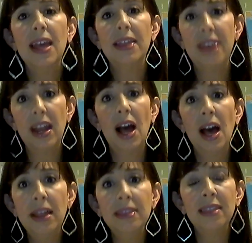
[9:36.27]
that
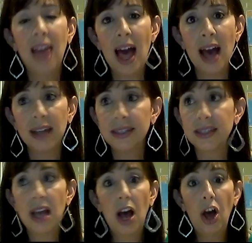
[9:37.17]
unlocks
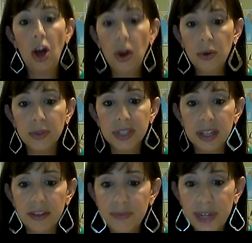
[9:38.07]
a host
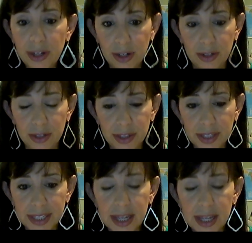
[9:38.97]
of miracles.